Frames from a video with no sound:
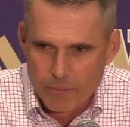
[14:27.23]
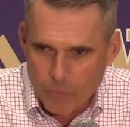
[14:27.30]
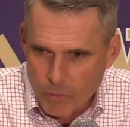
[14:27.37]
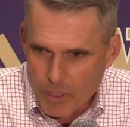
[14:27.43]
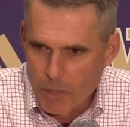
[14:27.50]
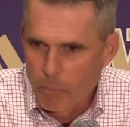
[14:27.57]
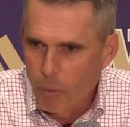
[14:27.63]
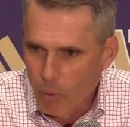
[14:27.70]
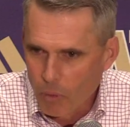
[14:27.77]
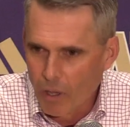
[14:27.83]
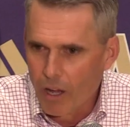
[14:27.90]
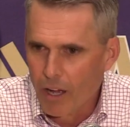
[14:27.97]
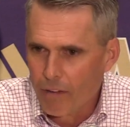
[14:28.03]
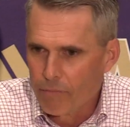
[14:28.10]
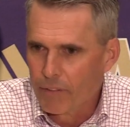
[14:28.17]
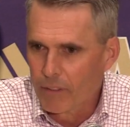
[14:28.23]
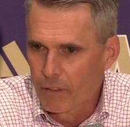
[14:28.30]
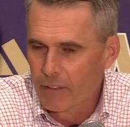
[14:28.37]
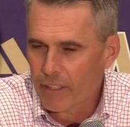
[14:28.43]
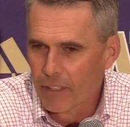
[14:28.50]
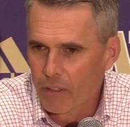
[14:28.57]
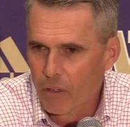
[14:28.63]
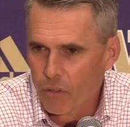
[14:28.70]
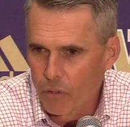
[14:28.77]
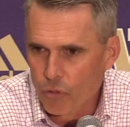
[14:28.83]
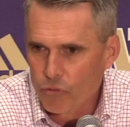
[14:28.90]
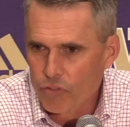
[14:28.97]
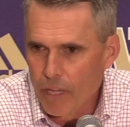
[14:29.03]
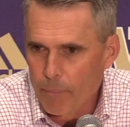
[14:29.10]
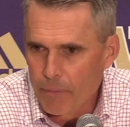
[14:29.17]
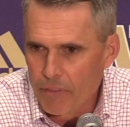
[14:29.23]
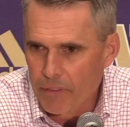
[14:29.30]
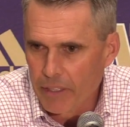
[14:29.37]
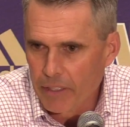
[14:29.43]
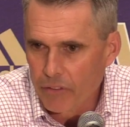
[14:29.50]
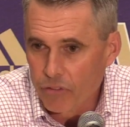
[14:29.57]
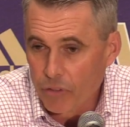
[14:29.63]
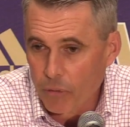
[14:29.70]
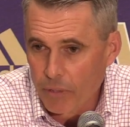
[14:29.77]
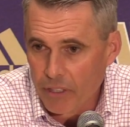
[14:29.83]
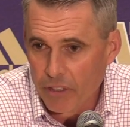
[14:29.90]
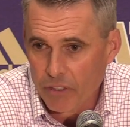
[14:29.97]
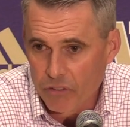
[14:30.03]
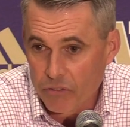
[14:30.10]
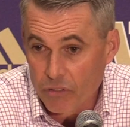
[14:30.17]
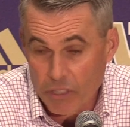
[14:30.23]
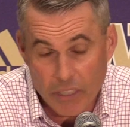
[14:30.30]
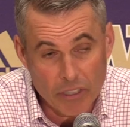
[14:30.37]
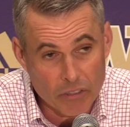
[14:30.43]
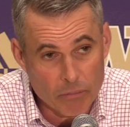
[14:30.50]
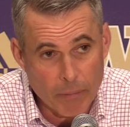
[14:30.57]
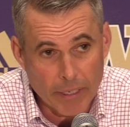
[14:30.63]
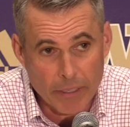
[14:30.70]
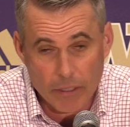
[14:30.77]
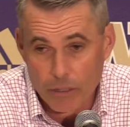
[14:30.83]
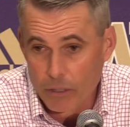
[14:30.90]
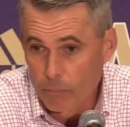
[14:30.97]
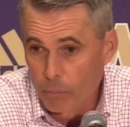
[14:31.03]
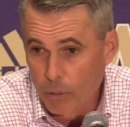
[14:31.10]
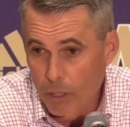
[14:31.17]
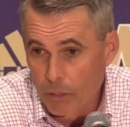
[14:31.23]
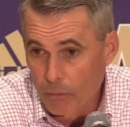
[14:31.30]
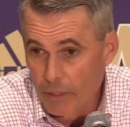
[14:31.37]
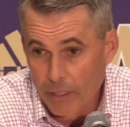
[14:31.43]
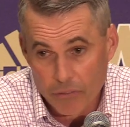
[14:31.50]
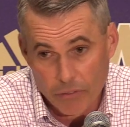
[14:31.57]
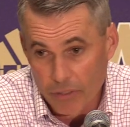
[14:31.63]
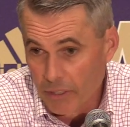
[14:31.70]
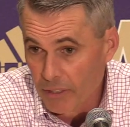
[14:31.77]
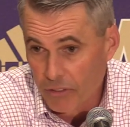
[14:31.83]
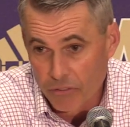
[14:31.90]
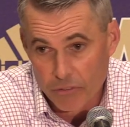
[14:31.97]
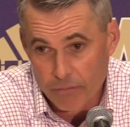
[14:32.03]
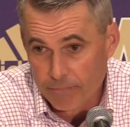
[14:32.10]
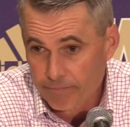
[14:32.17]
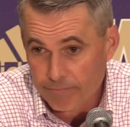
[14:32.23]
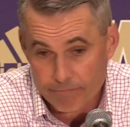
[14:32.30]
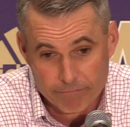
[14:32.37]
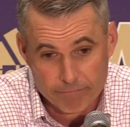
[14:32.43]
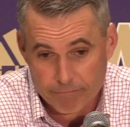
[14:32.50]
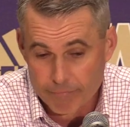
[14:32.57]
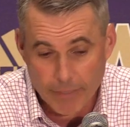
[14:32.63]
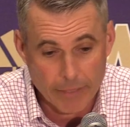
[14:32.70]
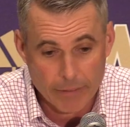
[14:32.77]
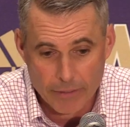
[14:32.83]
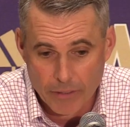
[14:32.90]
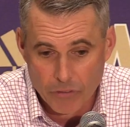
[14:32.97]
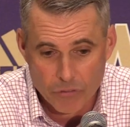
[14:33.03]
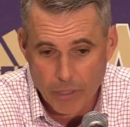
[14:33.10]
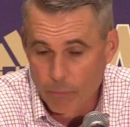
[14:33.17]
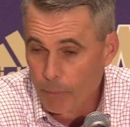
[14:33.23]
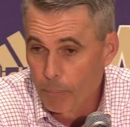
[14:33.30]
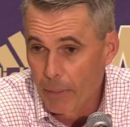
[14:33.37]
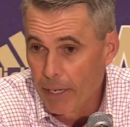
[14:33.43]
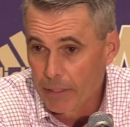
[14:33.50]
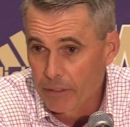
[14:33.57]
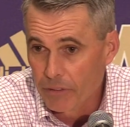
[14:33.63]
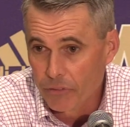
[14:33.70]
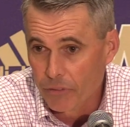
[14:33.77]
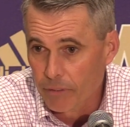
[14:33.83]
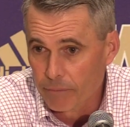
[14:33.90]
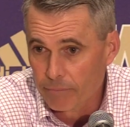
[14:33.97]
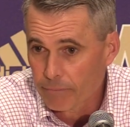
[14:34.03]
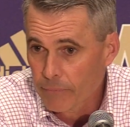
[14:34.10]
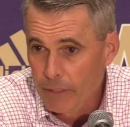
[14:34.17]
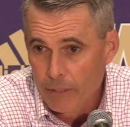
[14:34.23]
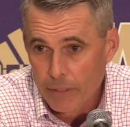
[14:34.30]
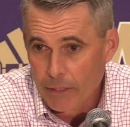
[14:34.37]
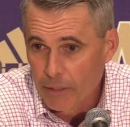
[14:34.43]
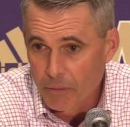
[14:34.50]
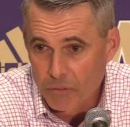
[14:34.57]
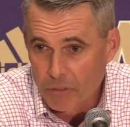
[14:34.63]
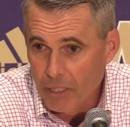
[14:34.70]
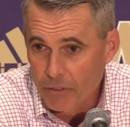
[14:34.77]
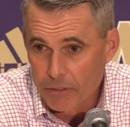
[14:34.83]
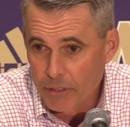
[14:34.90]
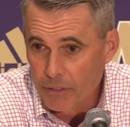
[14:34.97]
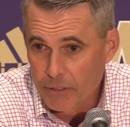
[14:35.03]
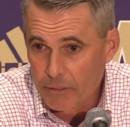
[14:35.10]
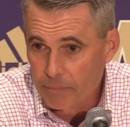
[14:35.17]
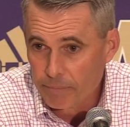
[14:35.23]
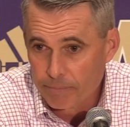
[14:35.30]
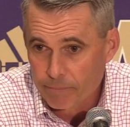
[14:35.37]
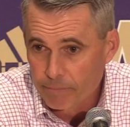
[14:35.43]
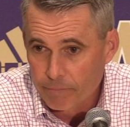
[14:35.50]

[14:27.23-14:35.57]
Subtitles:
when to pull off and all those type of things. So he is making good progress, and he is, like yesterday we practiced and he was out there and